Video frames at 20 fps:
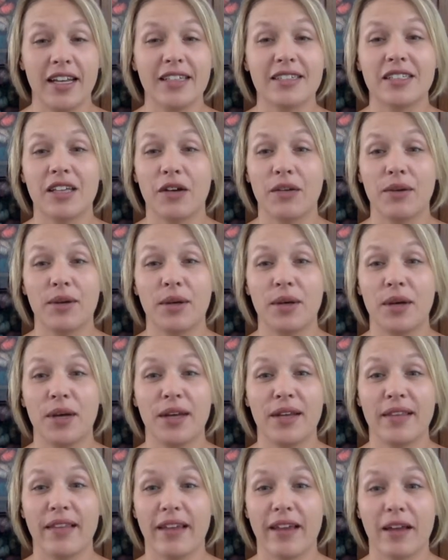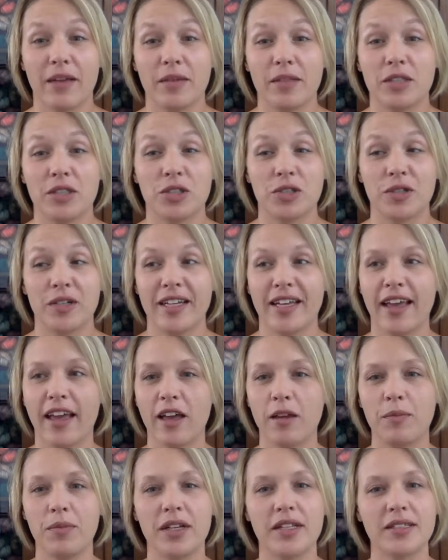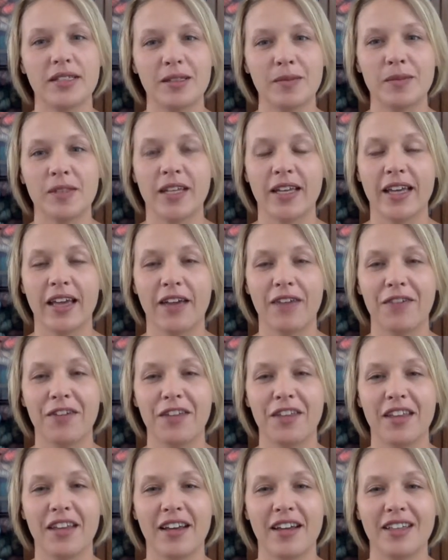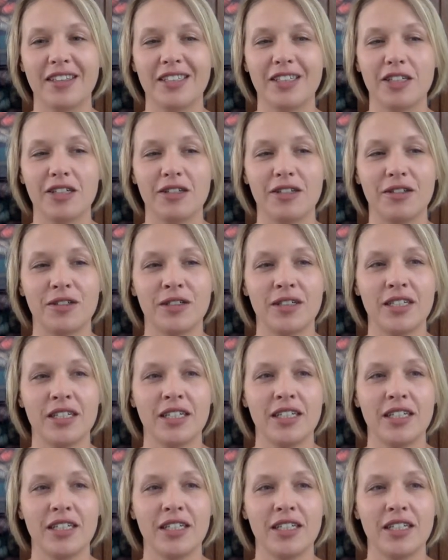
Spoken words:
is going good, like I'm enjoying it, but it seems like everything I do